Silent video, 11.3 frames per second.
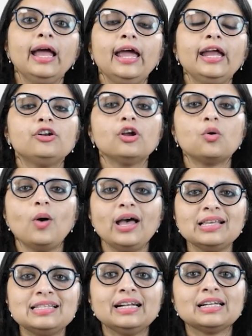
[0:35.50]
It
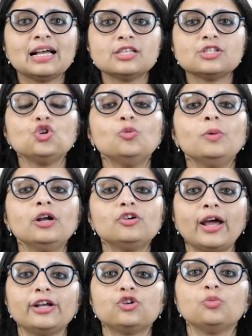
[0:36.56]
requires that consumer
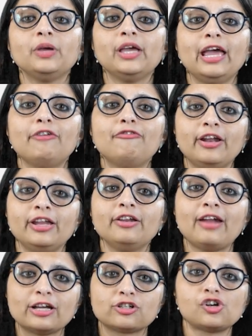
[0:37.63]
try to behave very
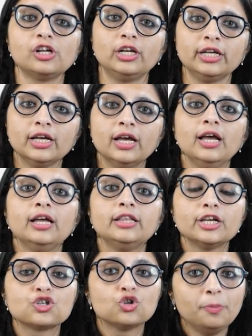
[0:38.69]
rationally.
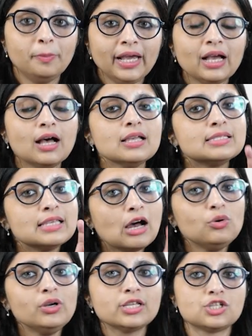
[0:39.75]
They should make a
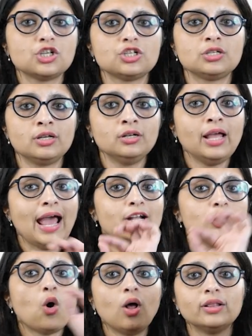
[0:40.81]
sound decision
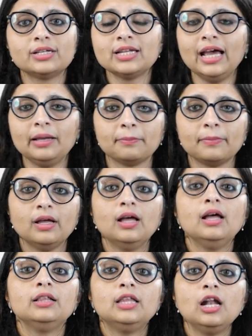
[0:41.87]
at all the time.
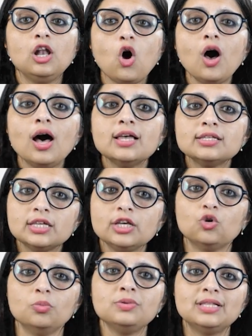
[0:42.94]
The law
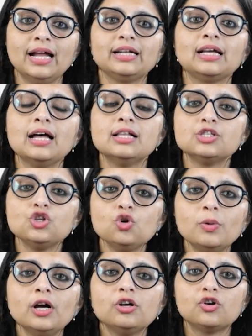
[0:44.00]
assumes that
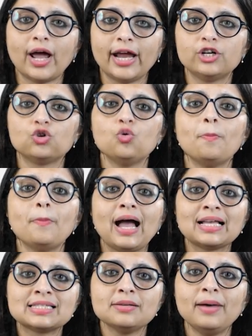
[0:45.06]
consumer try to
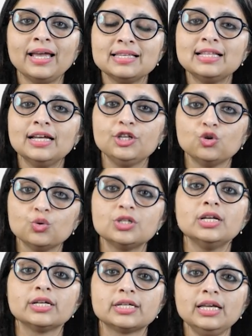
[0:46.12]
maximize the
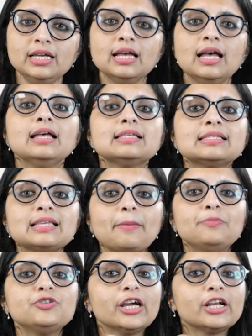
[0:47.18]
utility
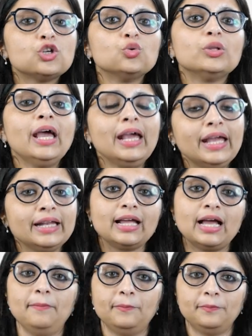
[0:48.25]
subject to their
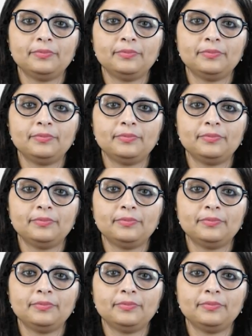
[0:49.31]
income.